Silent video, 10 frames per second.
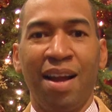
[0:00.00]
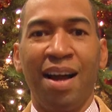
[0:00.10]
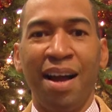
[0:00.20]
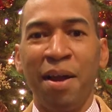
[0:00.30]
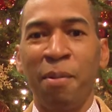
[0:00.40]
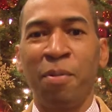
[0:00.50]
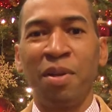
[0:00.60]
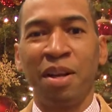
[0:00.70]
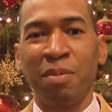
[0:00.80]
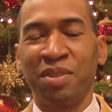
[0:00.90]
Hi,
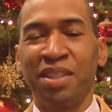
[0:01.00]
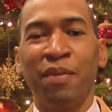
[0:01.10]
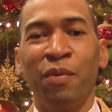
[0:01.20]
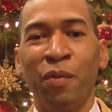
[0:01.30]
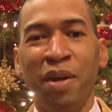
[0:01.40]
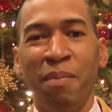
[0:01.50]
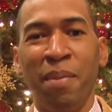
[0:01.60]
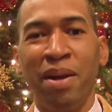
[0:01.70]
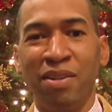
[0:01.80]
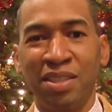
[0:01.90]
Stephen Reed,
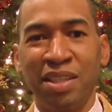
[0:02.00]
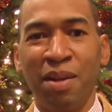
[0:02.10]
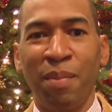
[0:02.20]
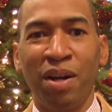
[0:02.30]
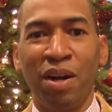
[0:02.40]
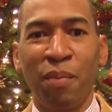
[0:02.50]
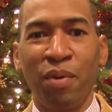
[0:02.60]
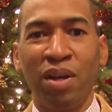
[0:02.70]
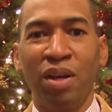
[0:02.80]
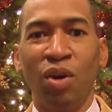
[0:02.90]
Mayor of the City of
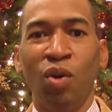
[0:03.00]
Montgomery,